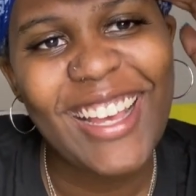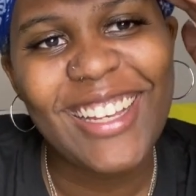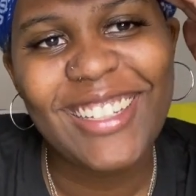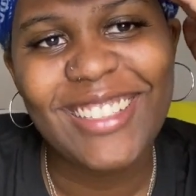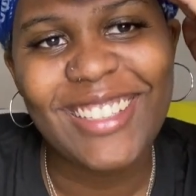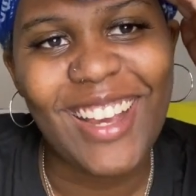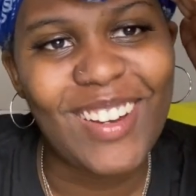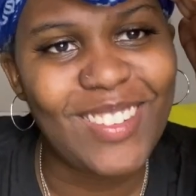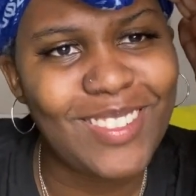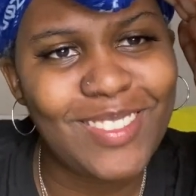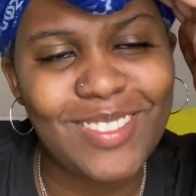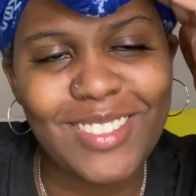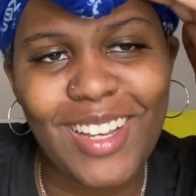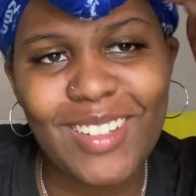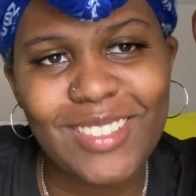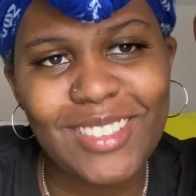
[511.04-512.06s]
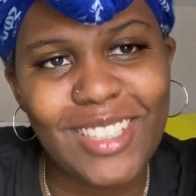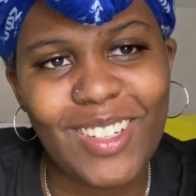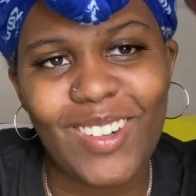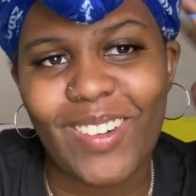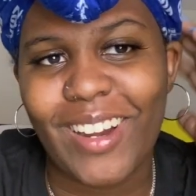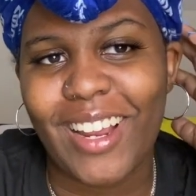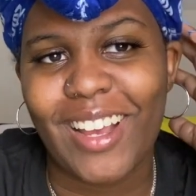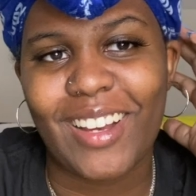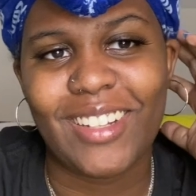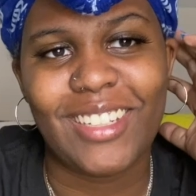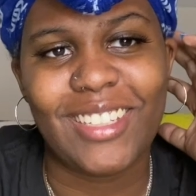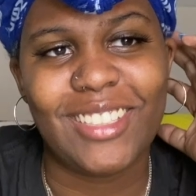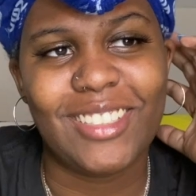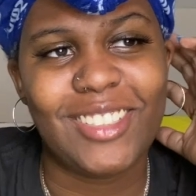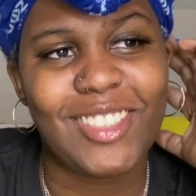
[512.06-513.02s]
don't sit around
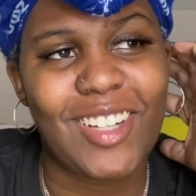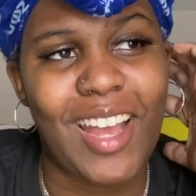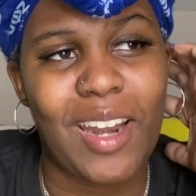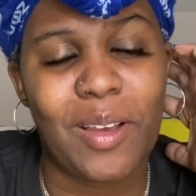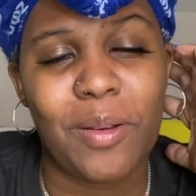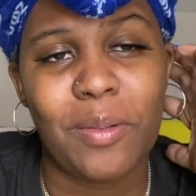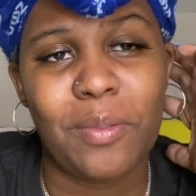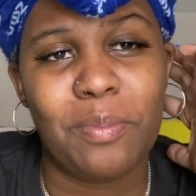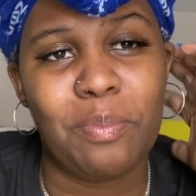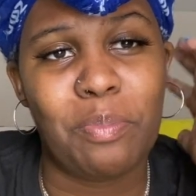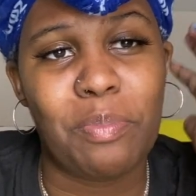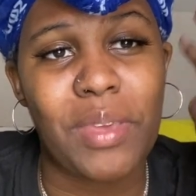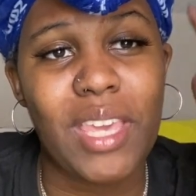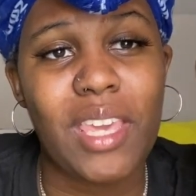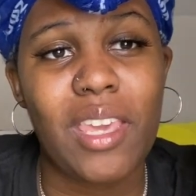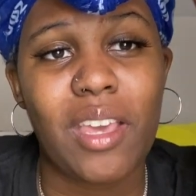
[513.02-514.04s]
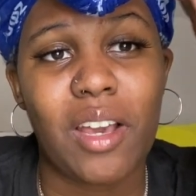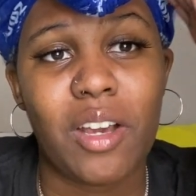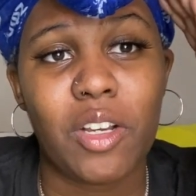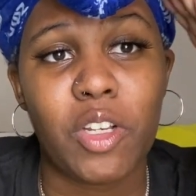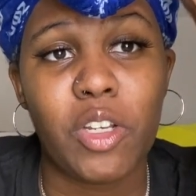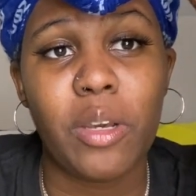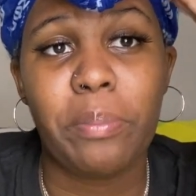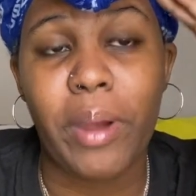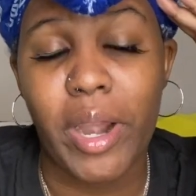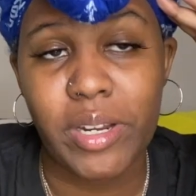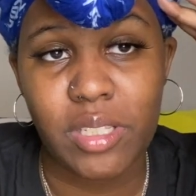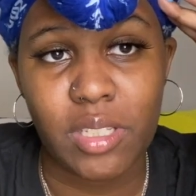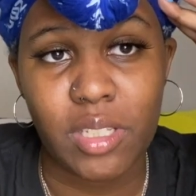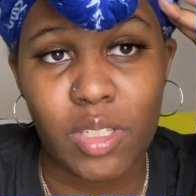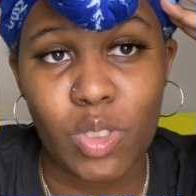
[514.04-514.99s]
and try to be a good
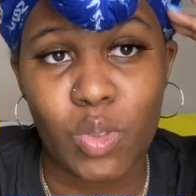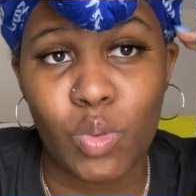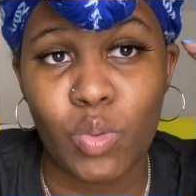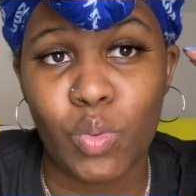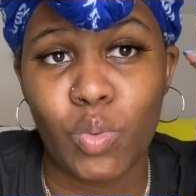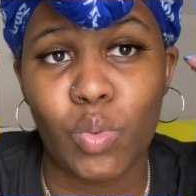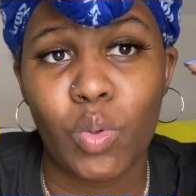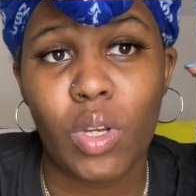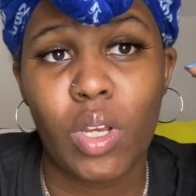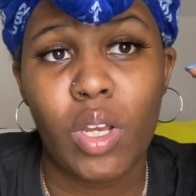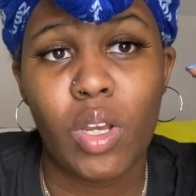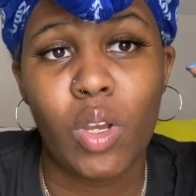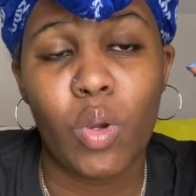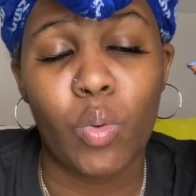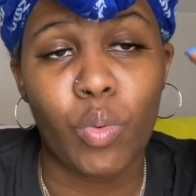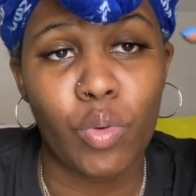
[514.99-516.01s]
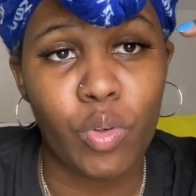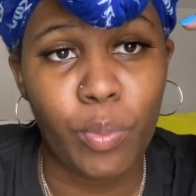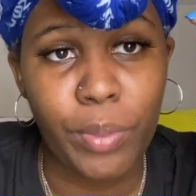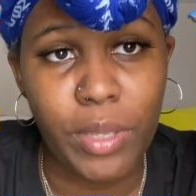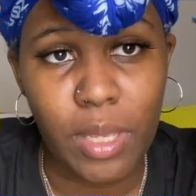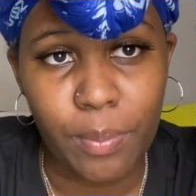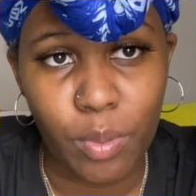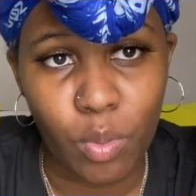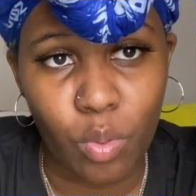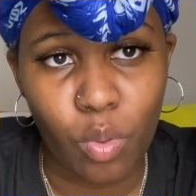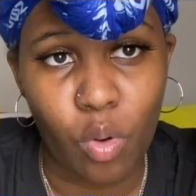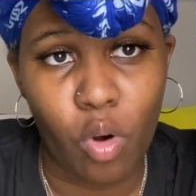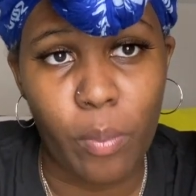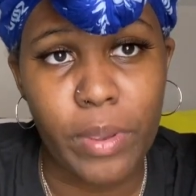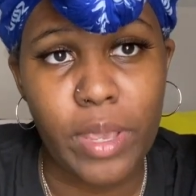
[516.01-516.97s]
person to rude people
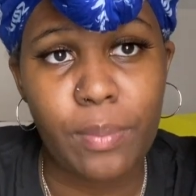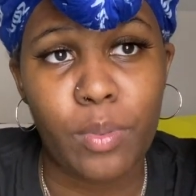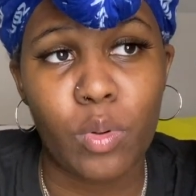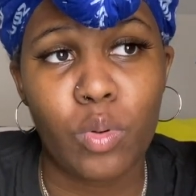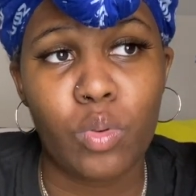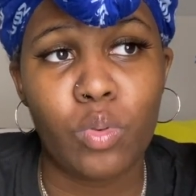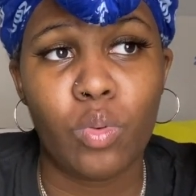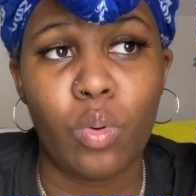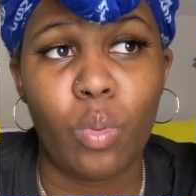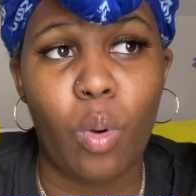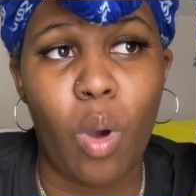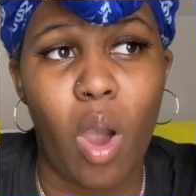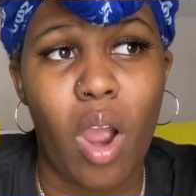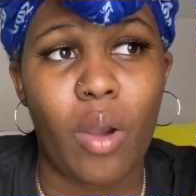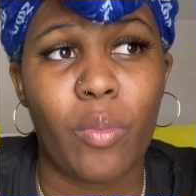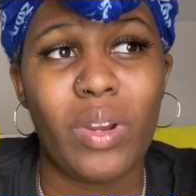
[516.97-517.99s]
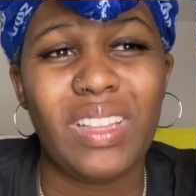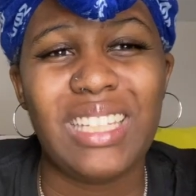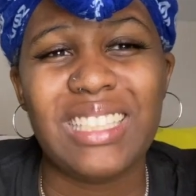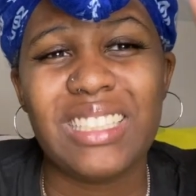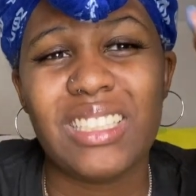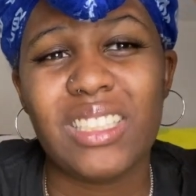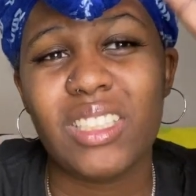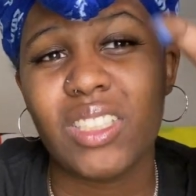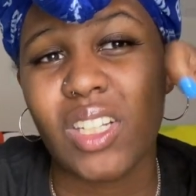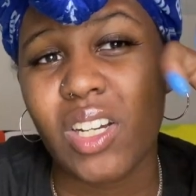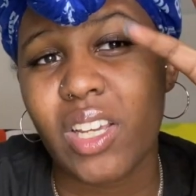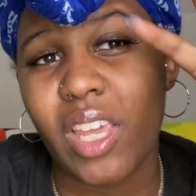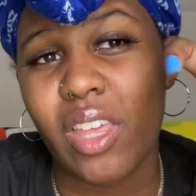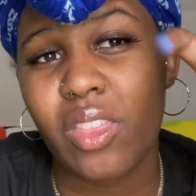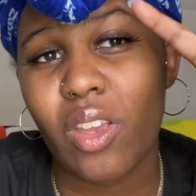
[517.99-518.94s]
or people who are really stuck
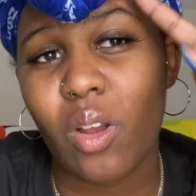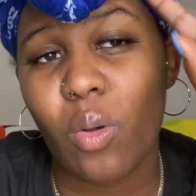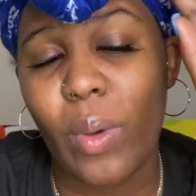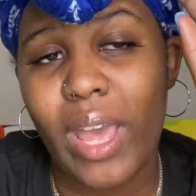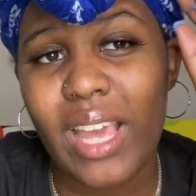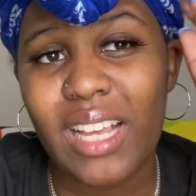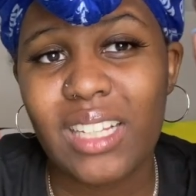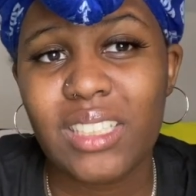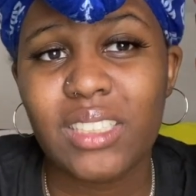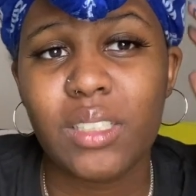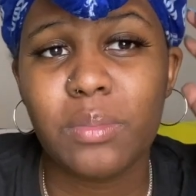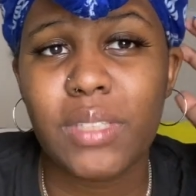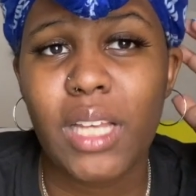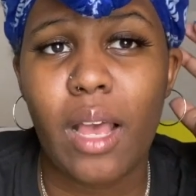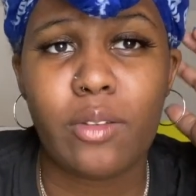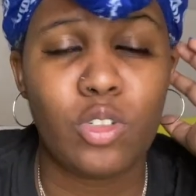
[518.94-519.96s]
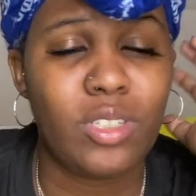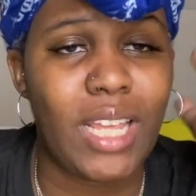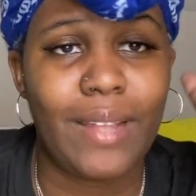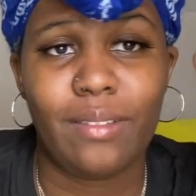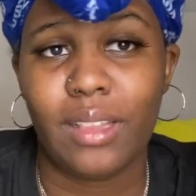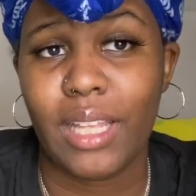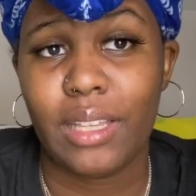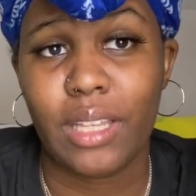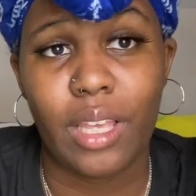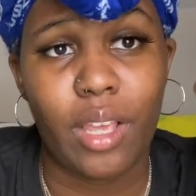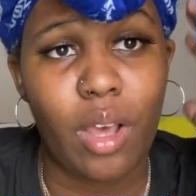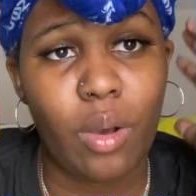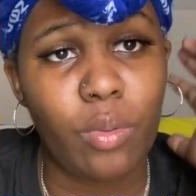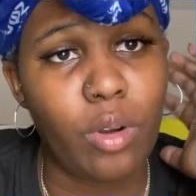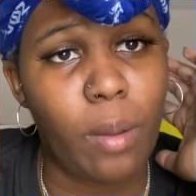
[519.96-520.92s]
in their ways. Sometimes you just have to let that
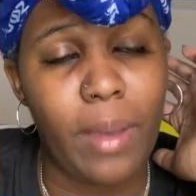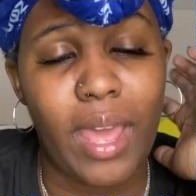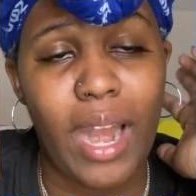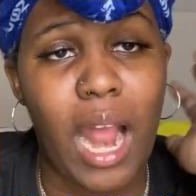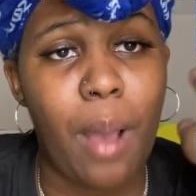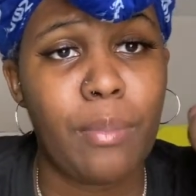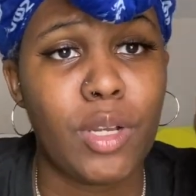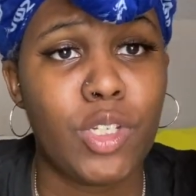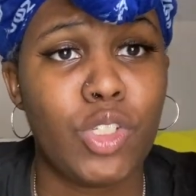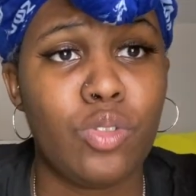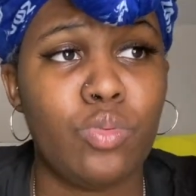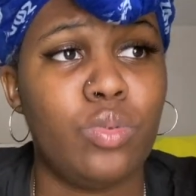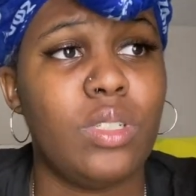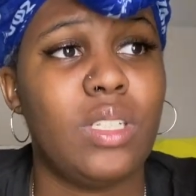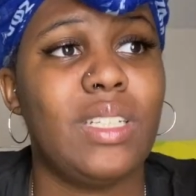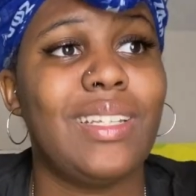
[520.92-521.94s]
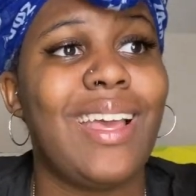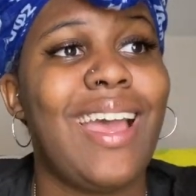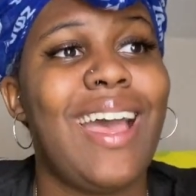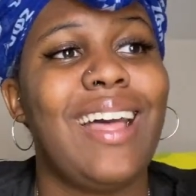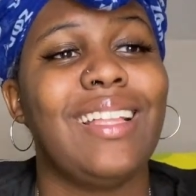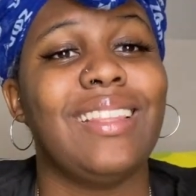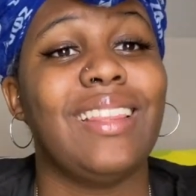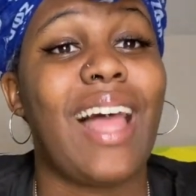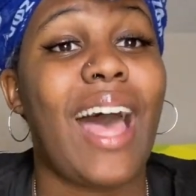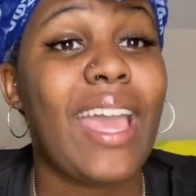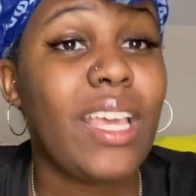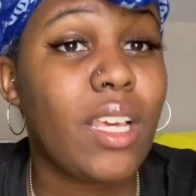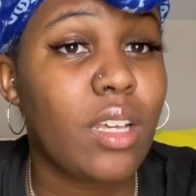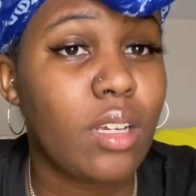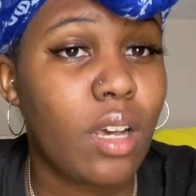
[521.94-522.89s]
go. No matter how much you would
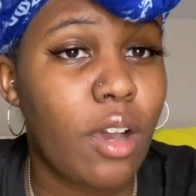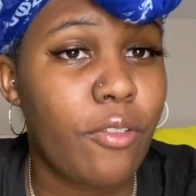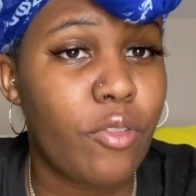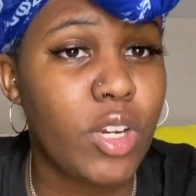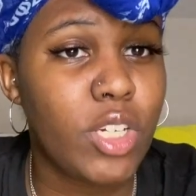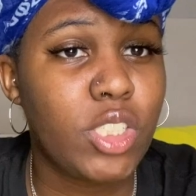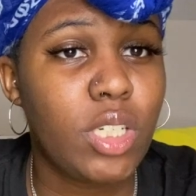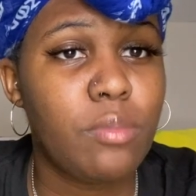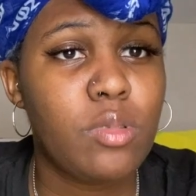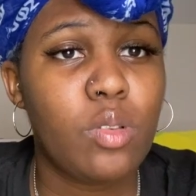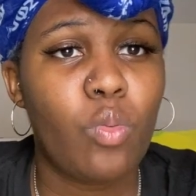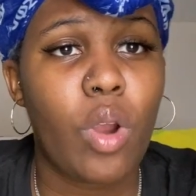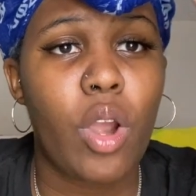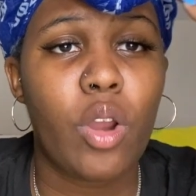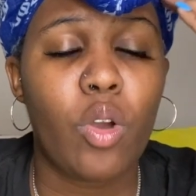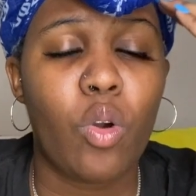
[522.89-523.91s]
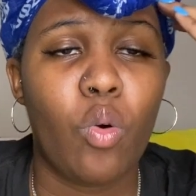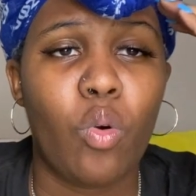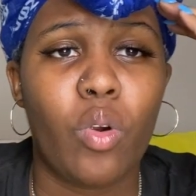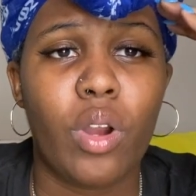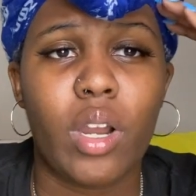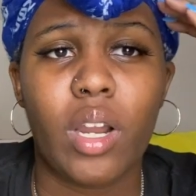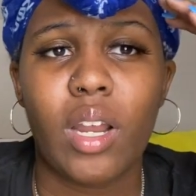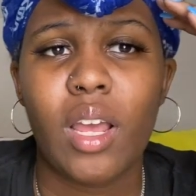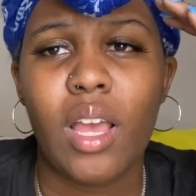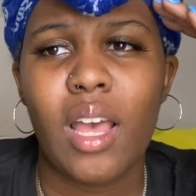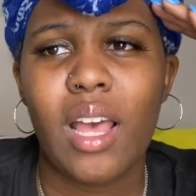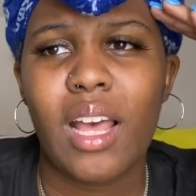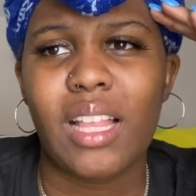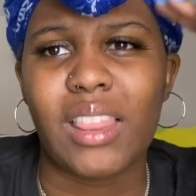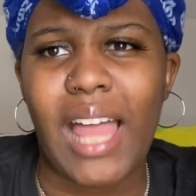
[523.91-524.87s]
like a friendship to work or
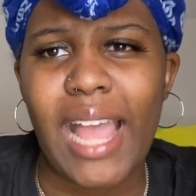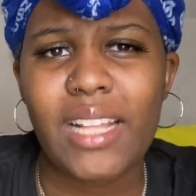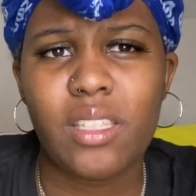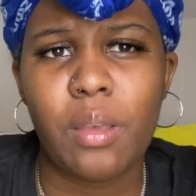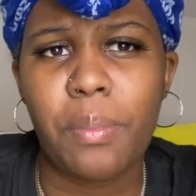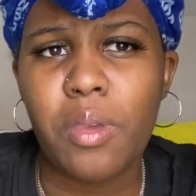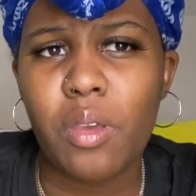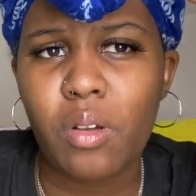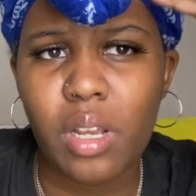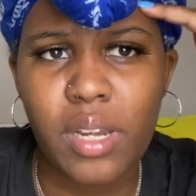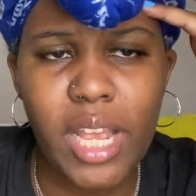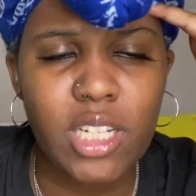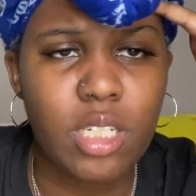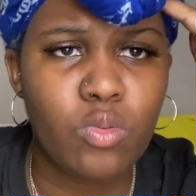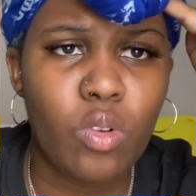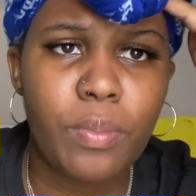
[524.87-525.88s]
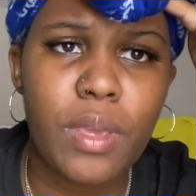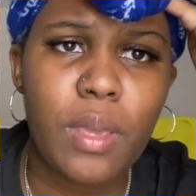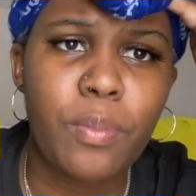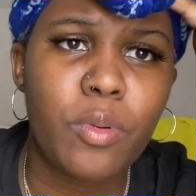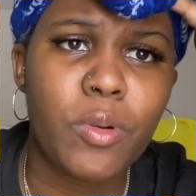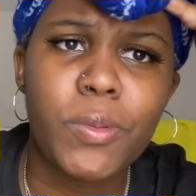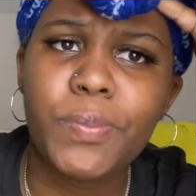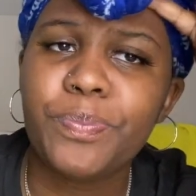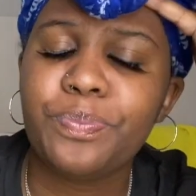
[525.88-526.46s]
like to build connections with people,